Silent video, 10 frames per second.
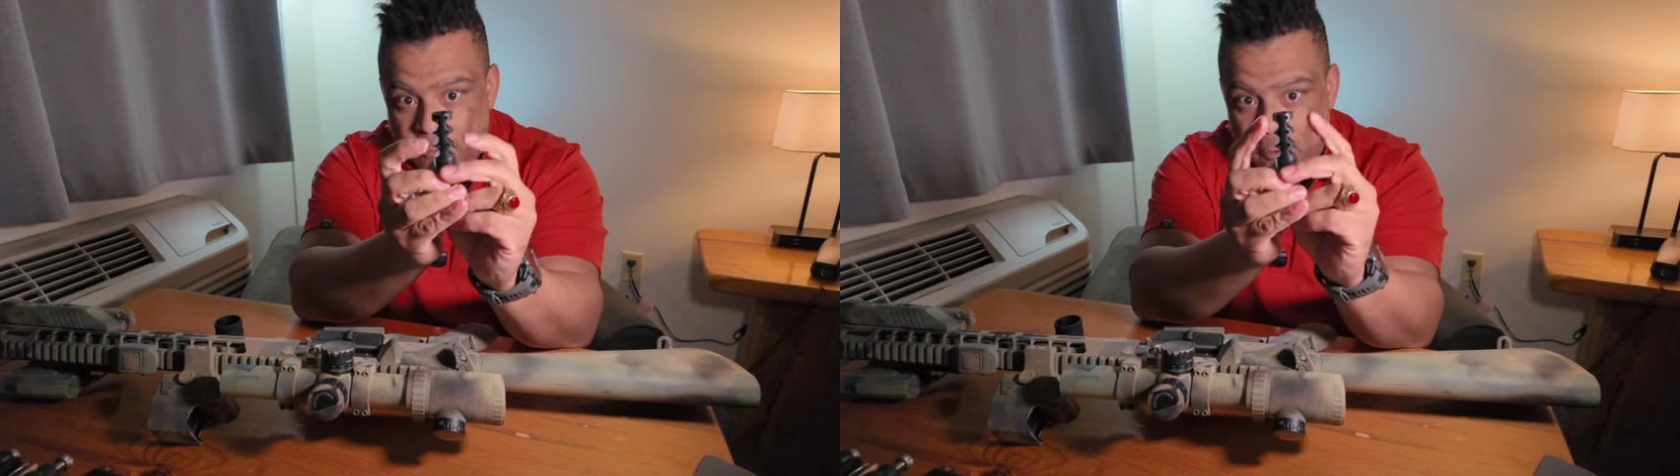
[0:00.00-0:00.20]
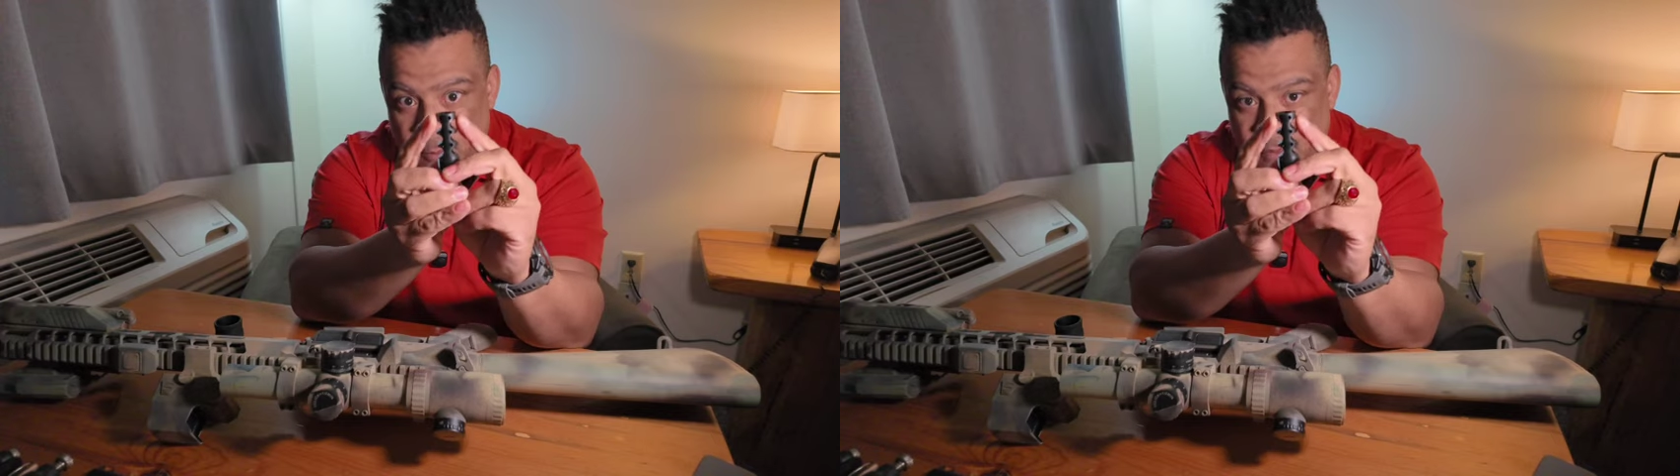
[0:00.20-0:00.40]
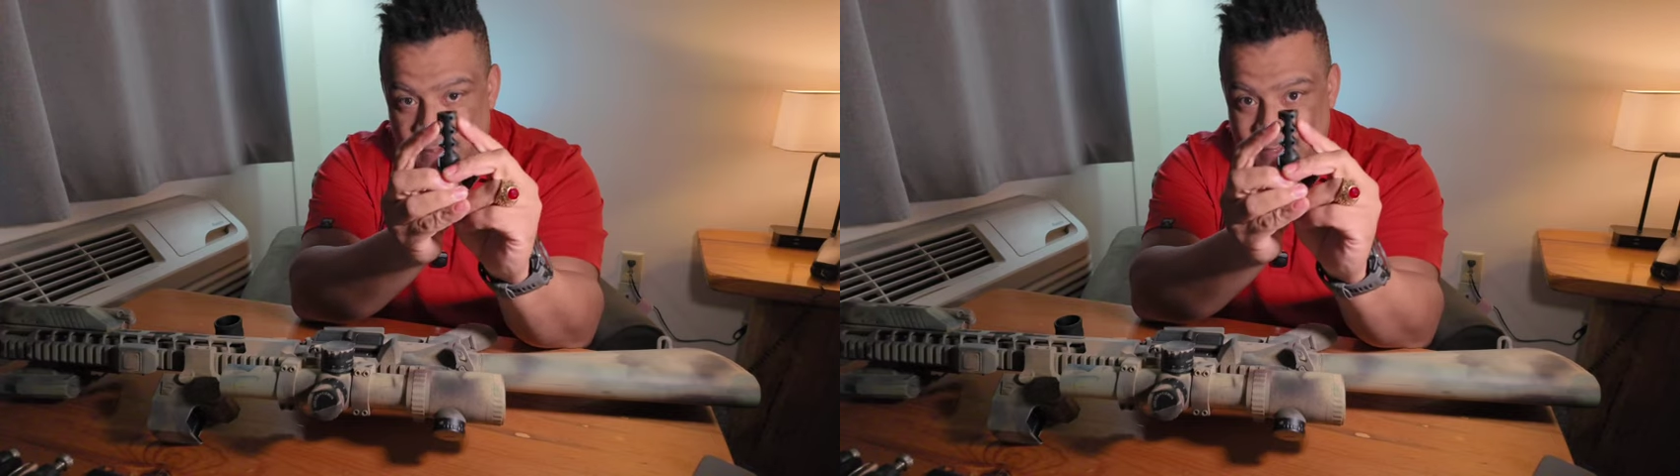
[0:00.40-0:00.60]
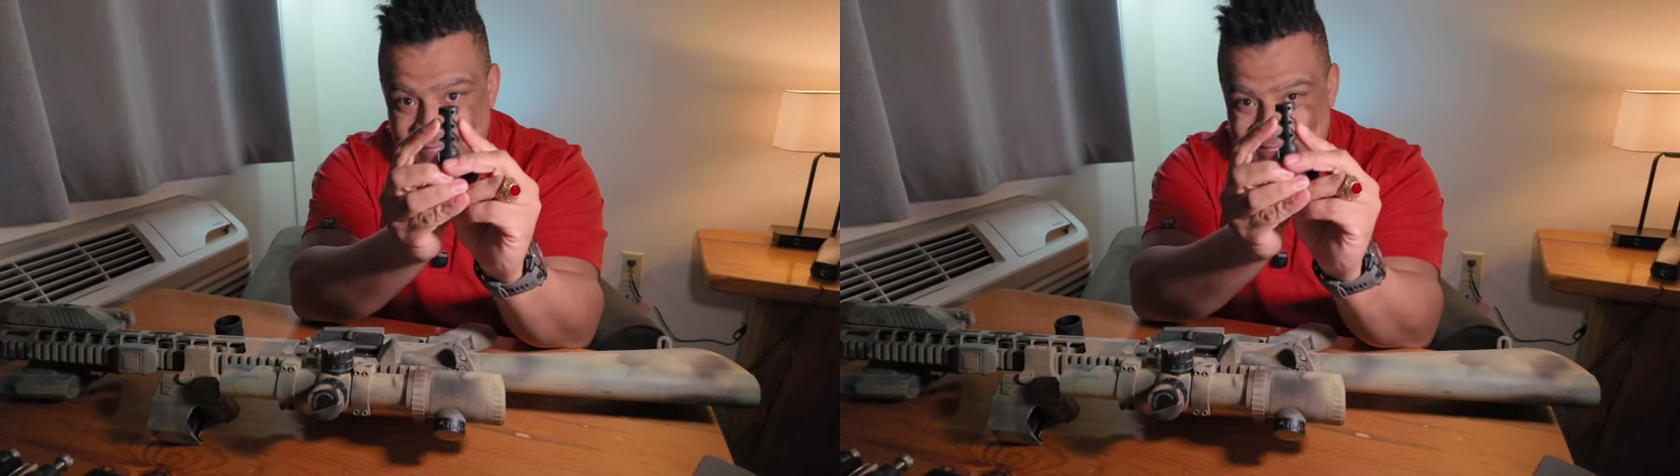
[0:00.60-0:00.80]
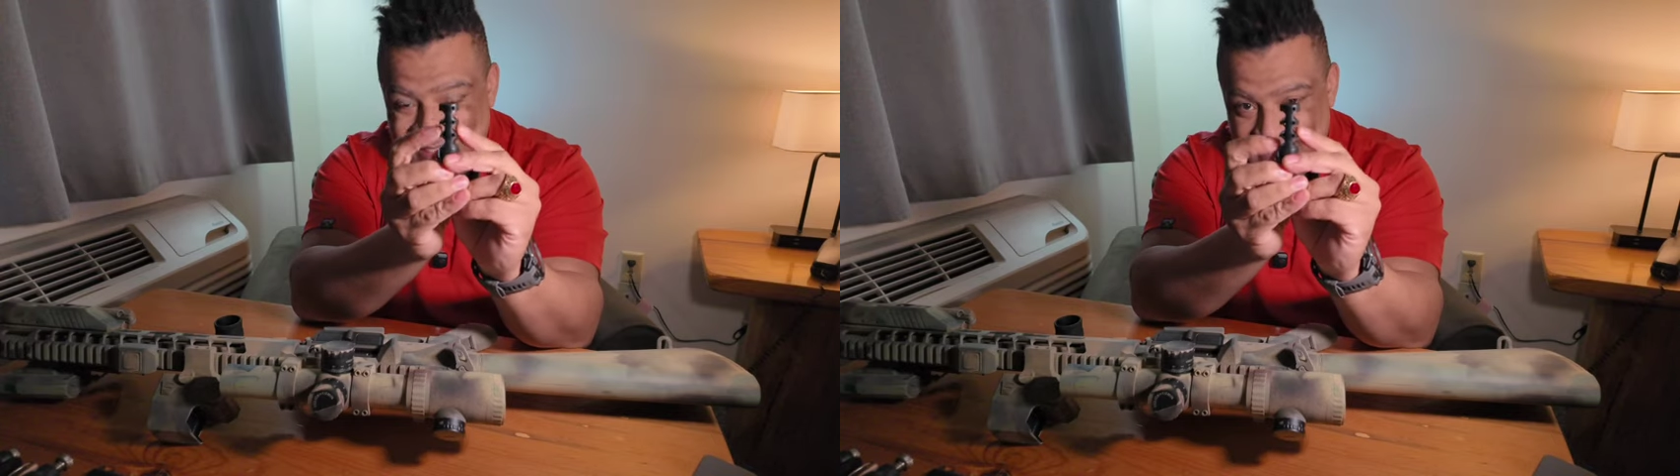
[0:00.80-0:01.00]
from
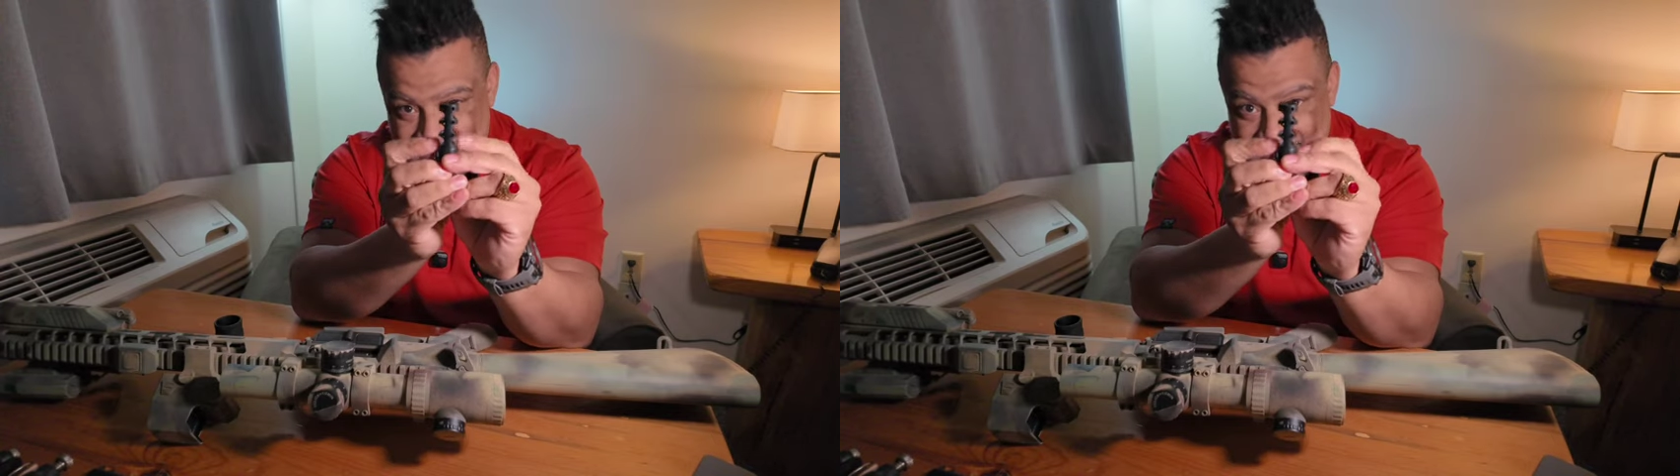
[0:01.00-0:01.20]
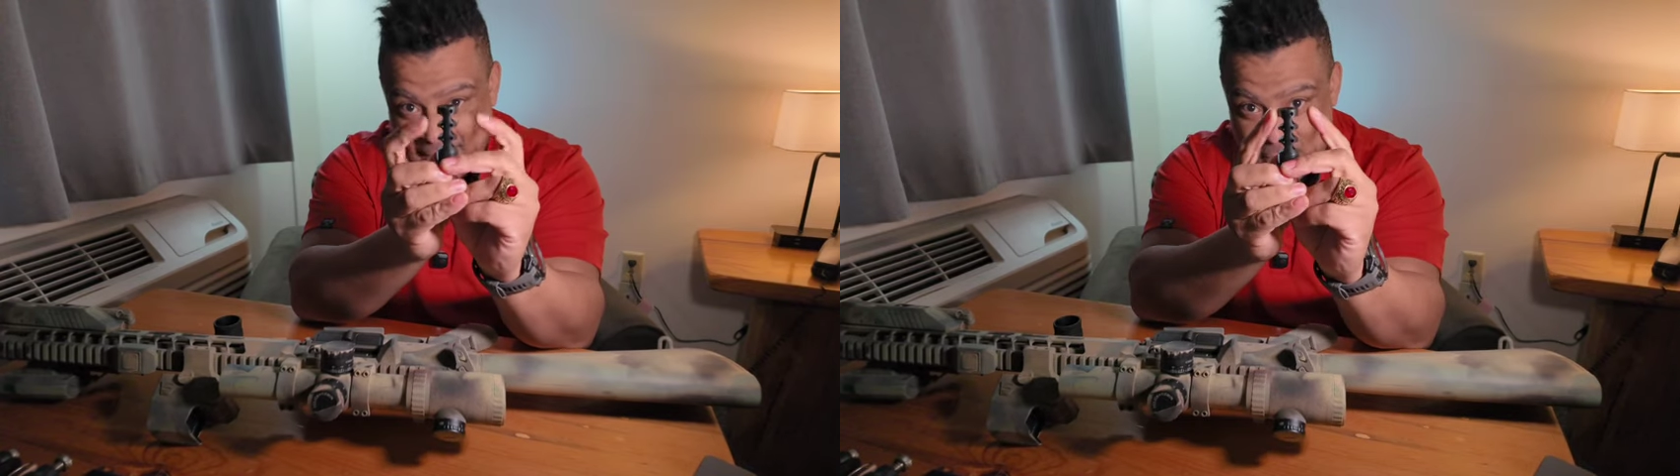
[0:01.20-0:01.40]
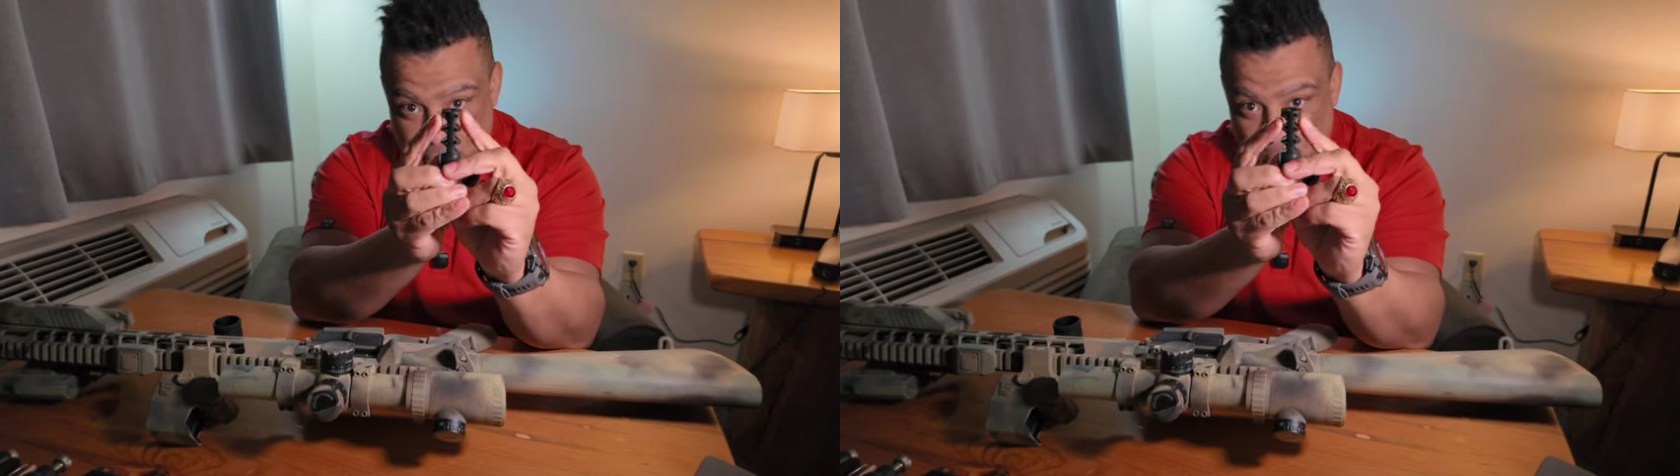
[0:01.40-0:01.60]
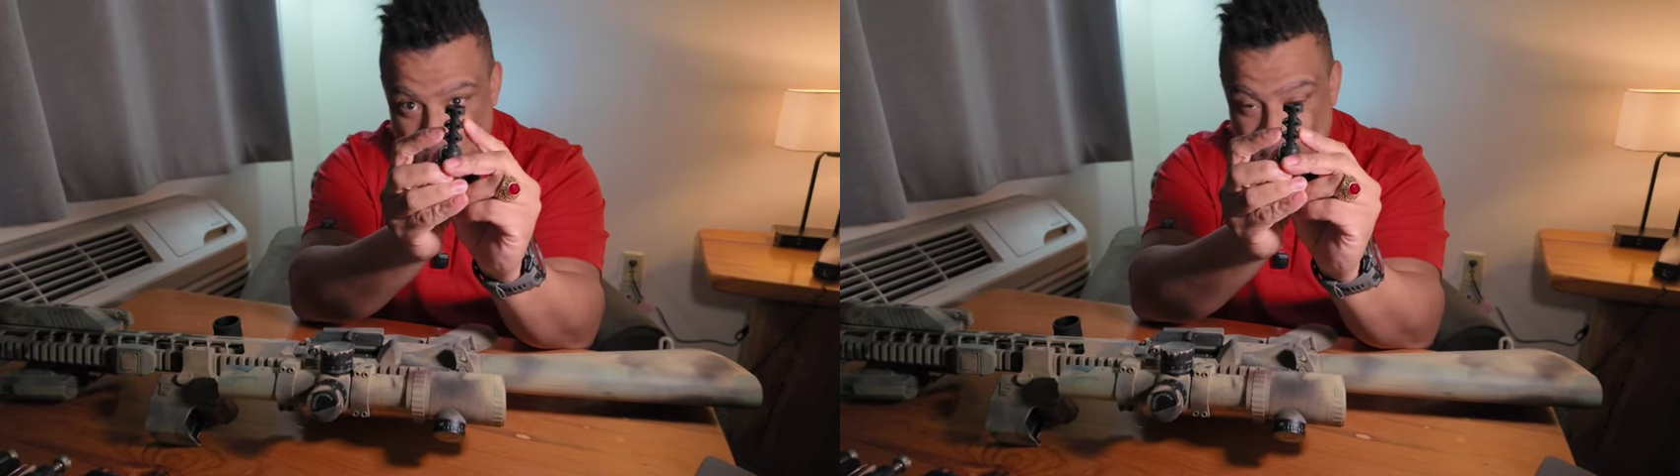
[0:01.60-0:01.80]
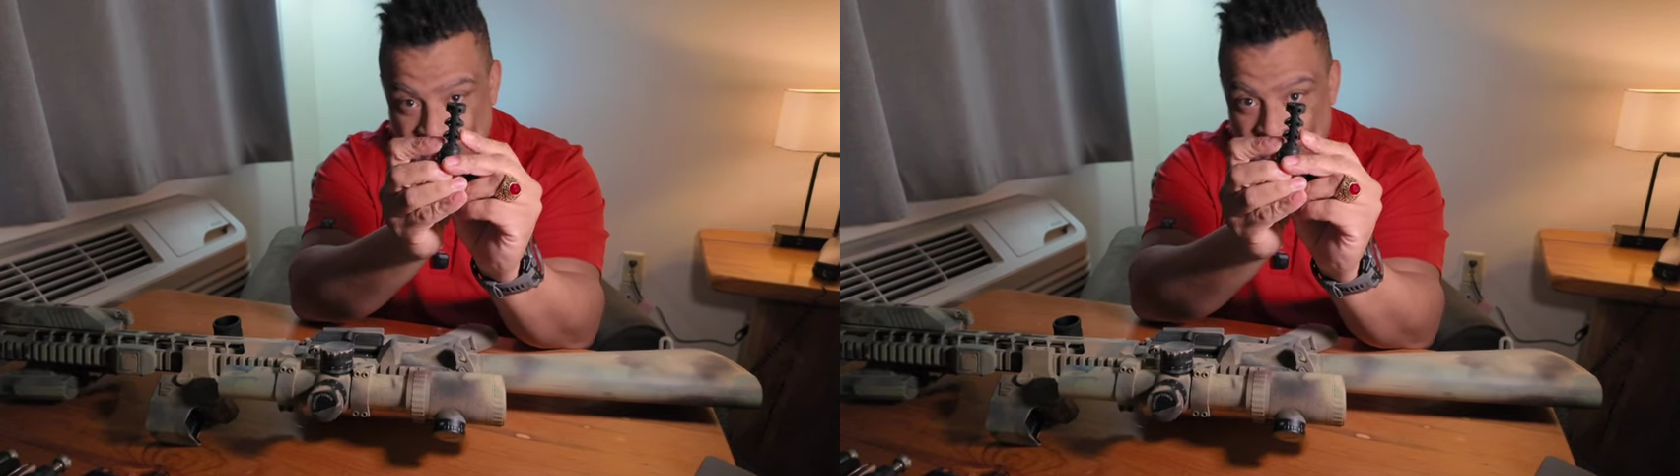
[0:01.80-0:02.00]
these 6
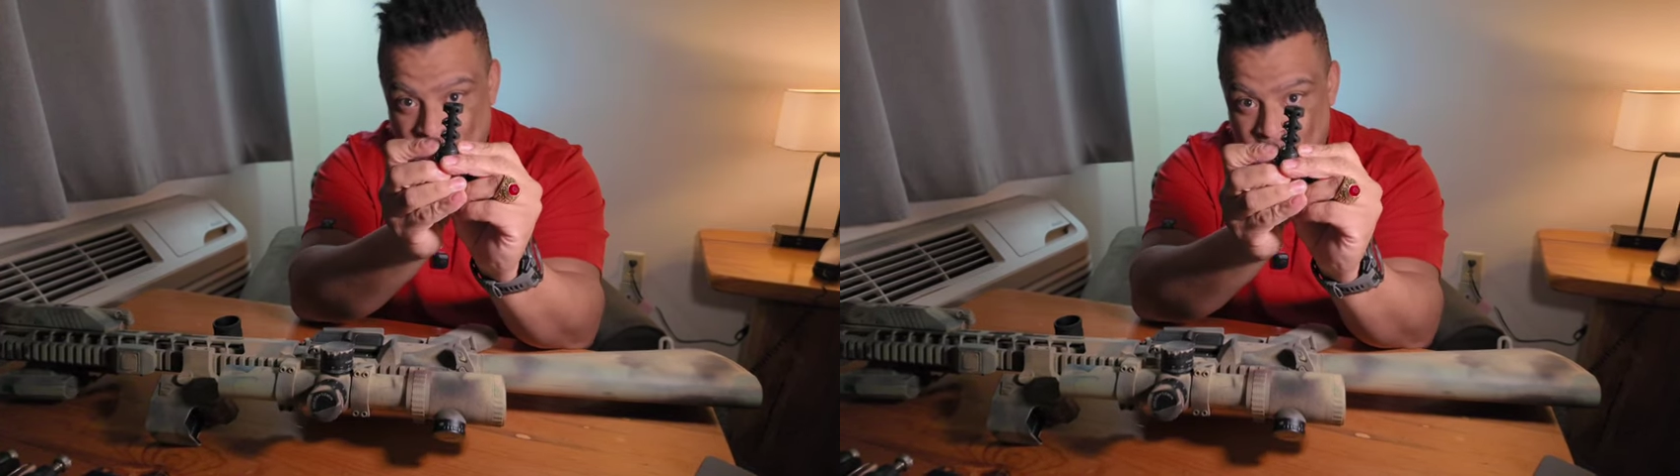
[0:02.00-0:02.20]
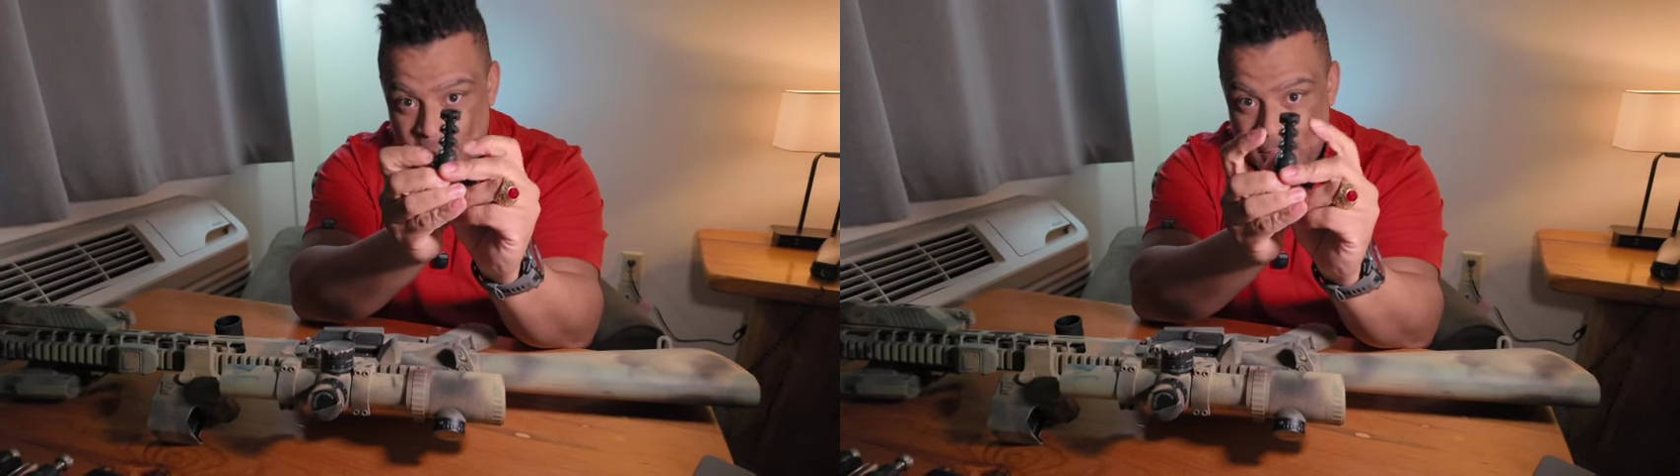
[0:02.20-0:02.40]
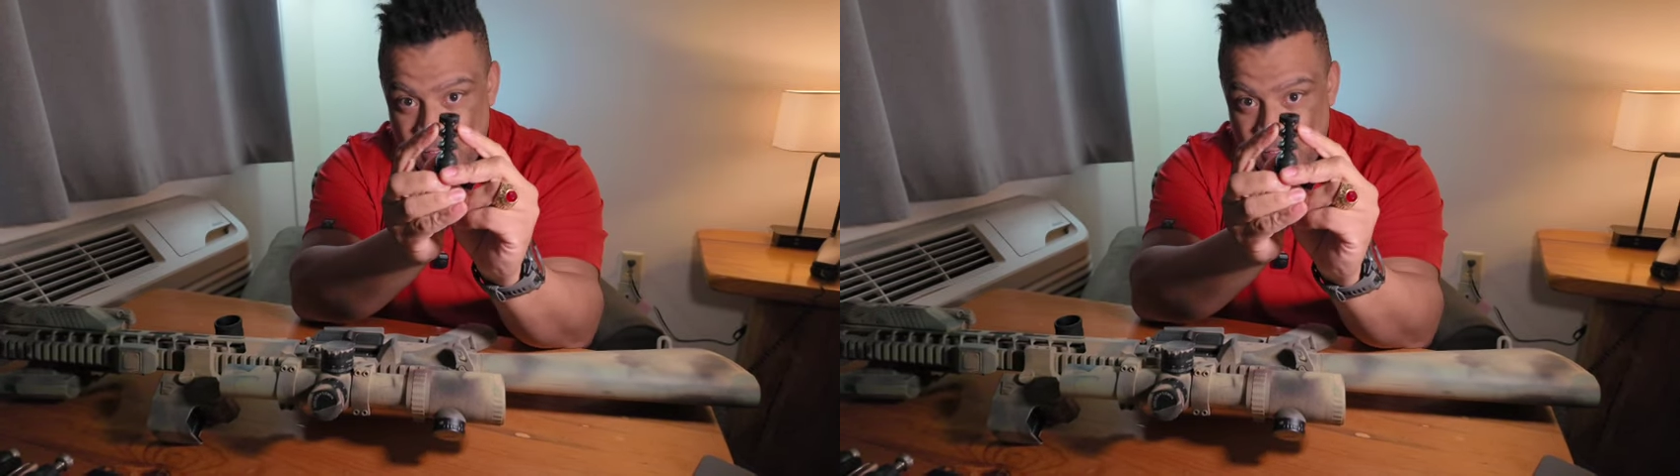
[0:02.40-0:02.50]
holes here.